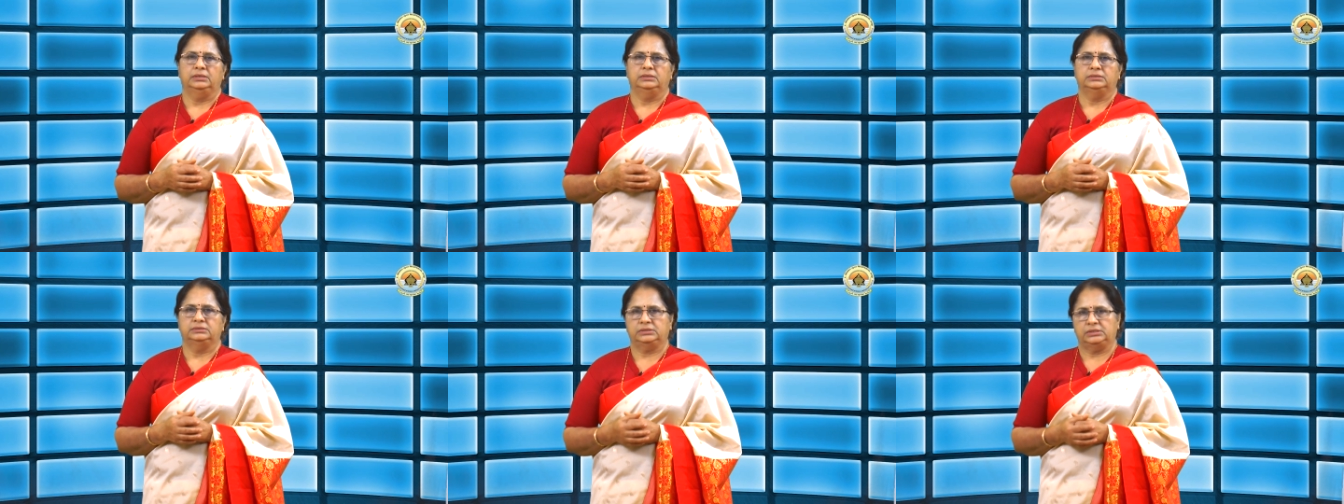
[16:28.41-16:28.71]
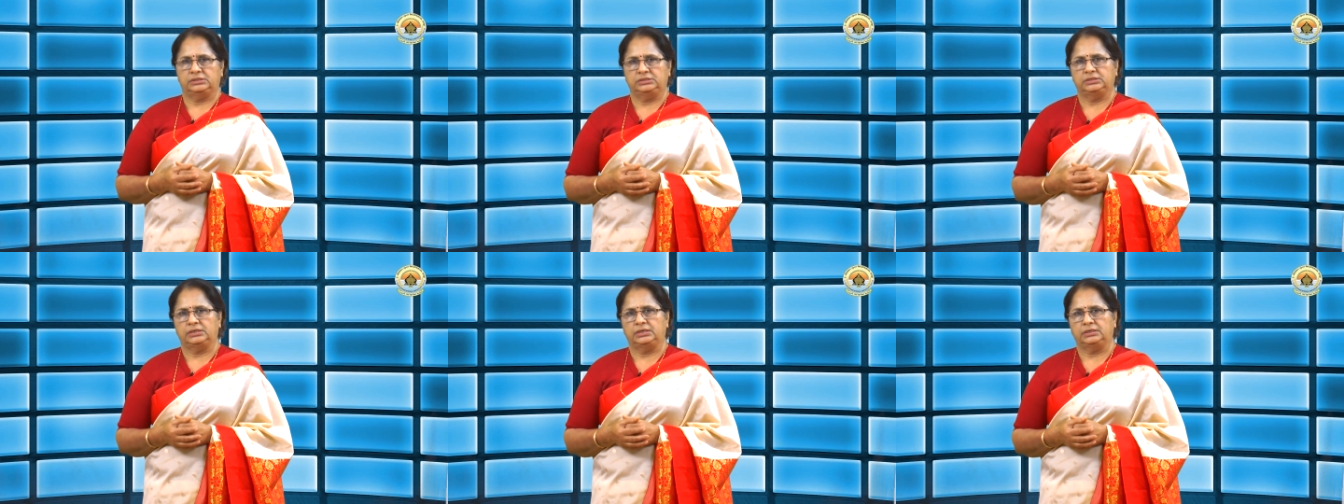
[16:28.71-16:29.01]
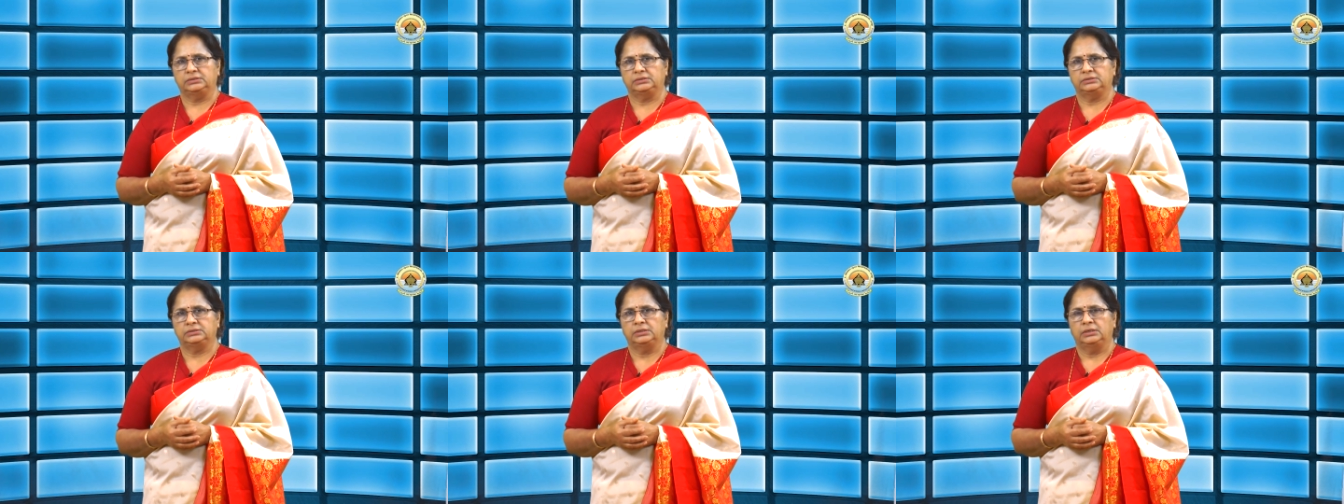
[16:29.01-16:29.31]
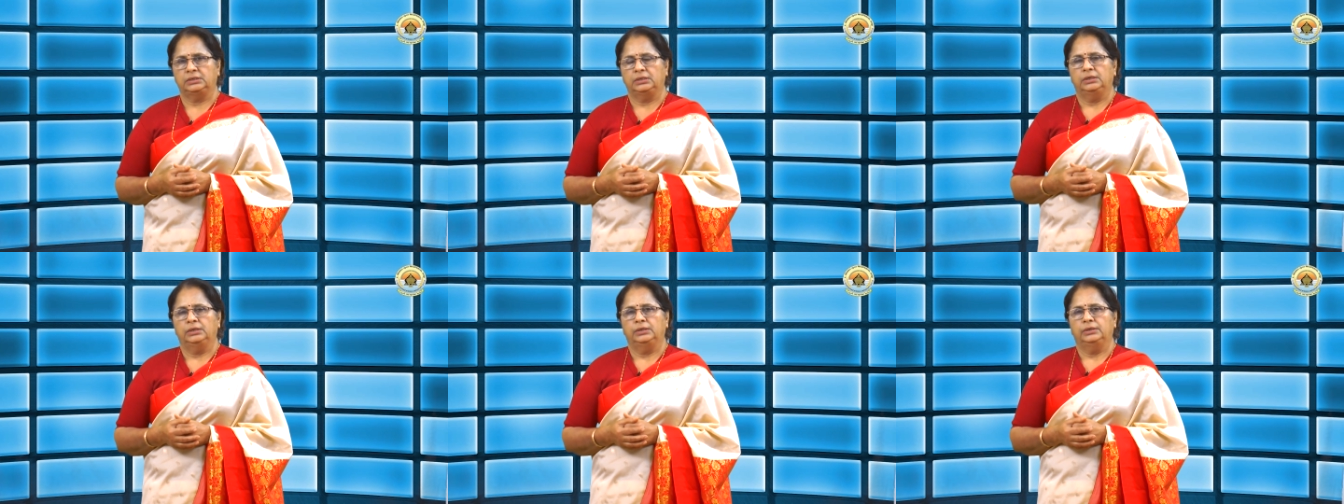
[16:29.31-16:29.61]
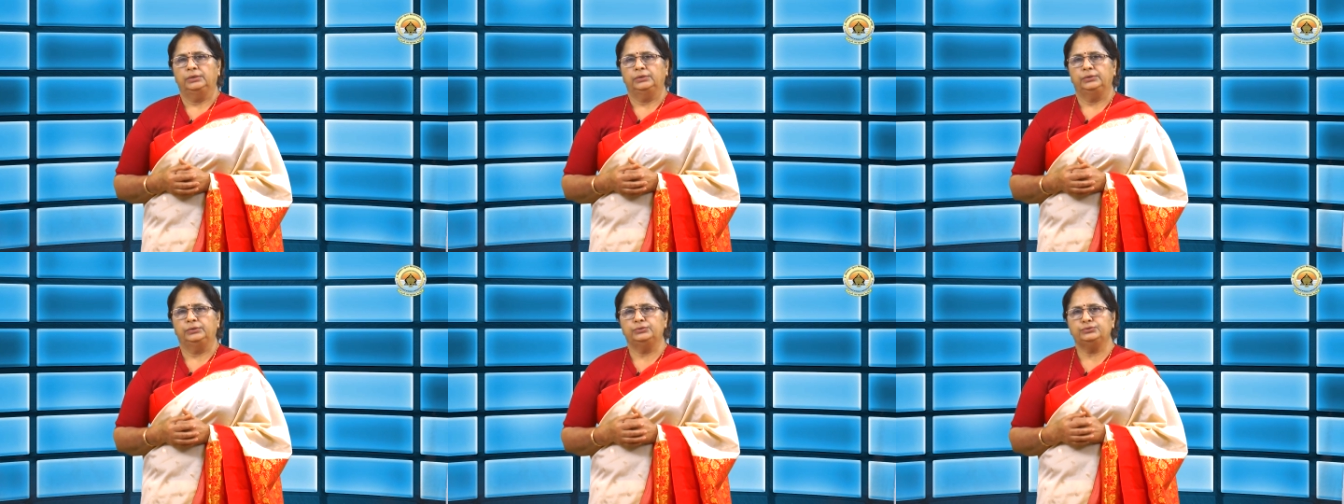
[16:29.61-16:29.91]
such as
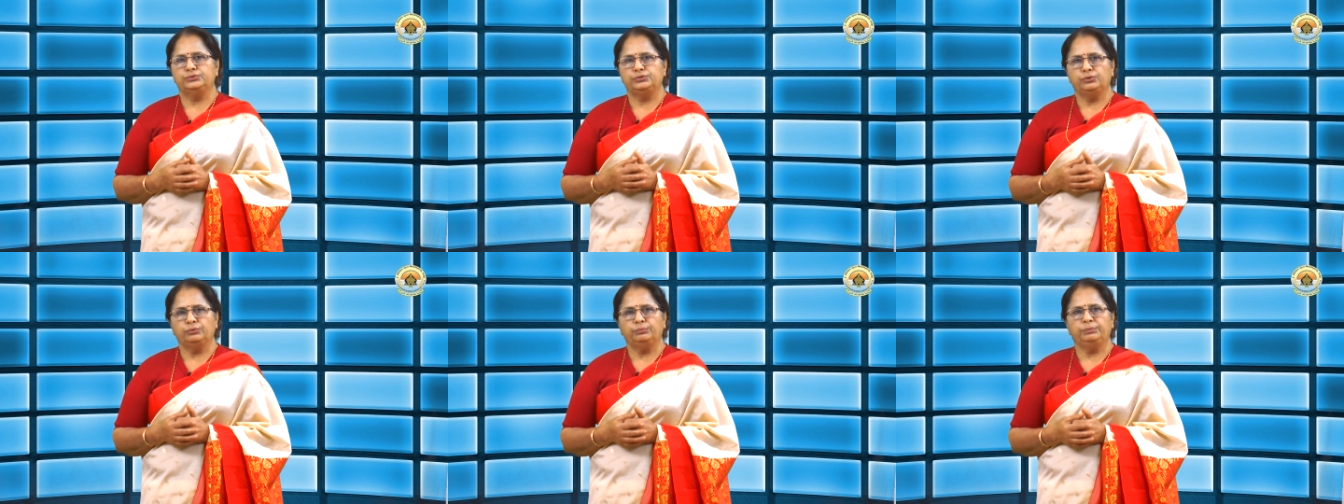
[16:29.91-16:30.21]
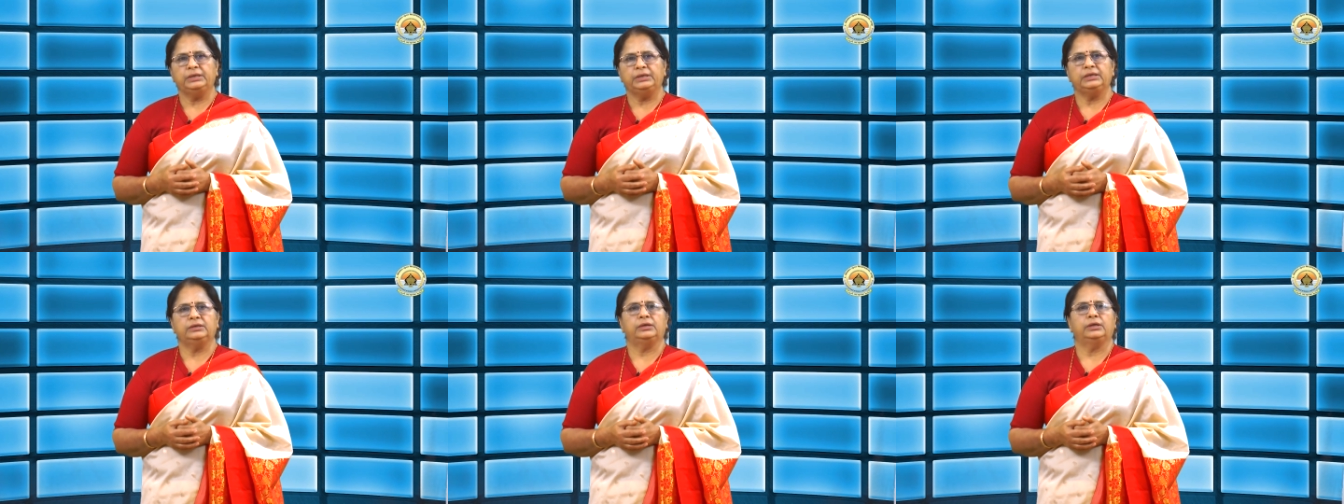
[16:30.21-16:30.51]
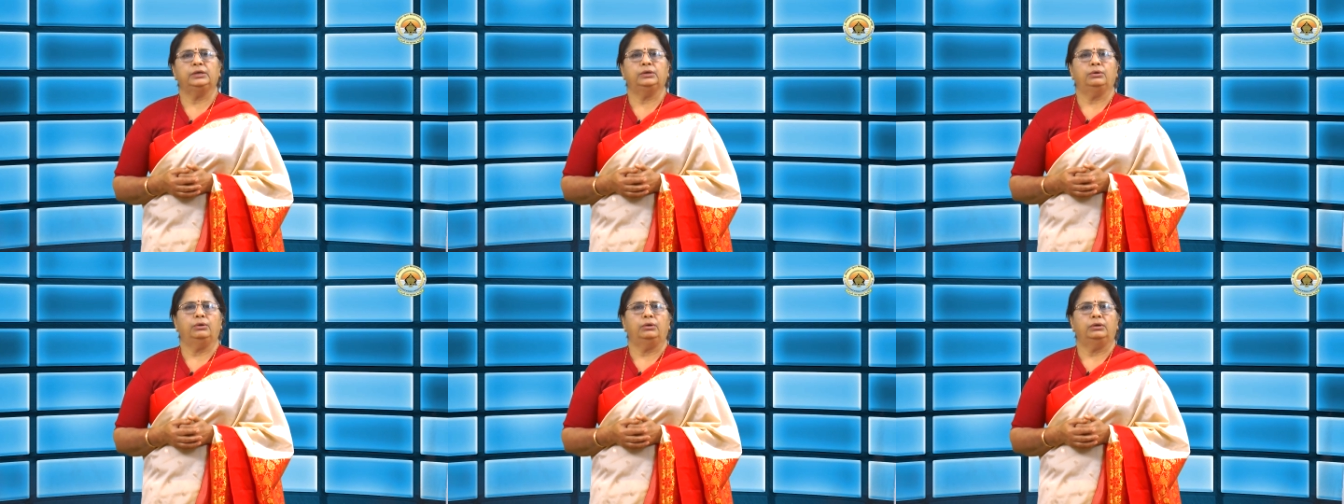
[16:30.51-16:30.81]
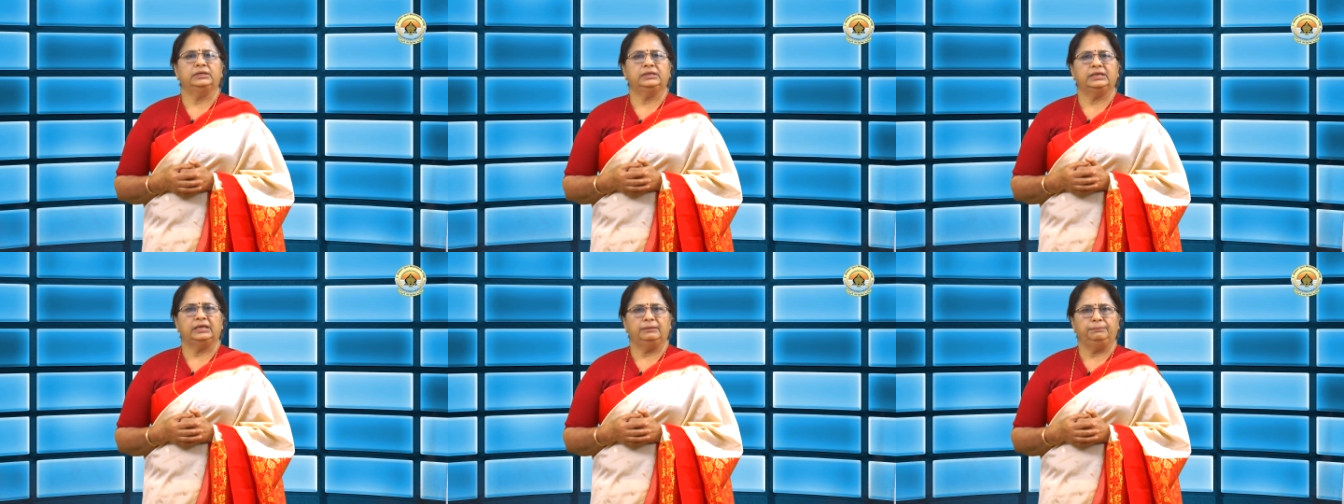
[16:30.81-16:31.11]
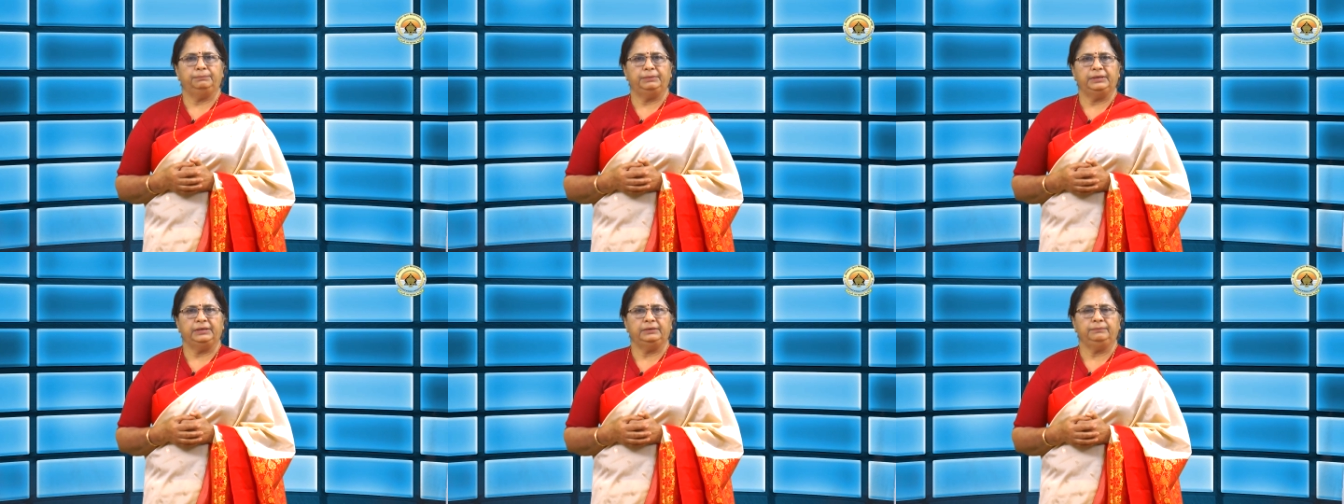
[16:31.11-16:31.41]
resuming record
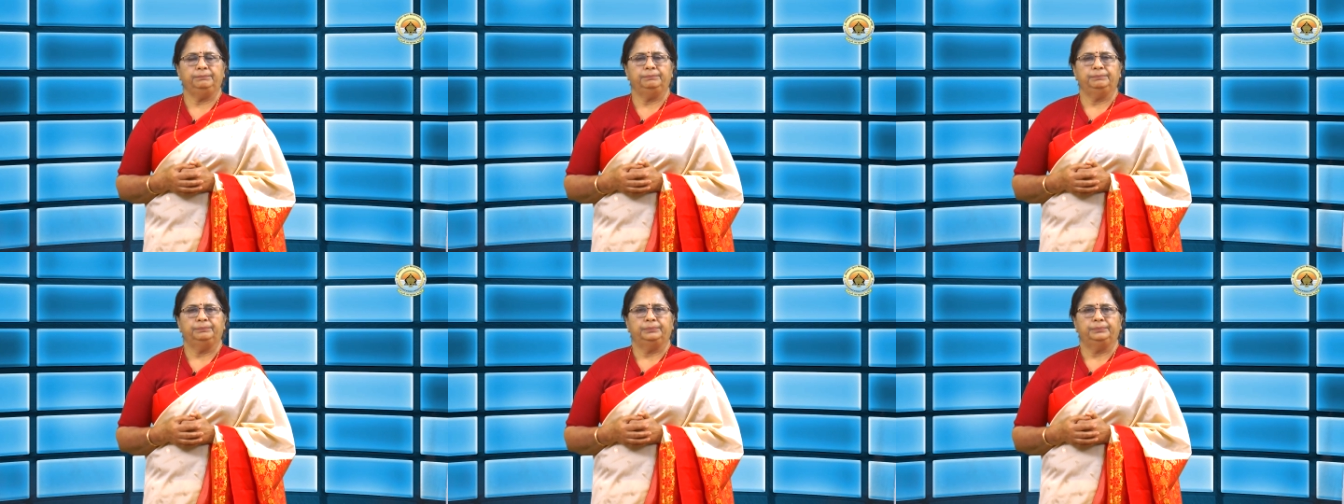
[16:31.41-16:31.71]
keeping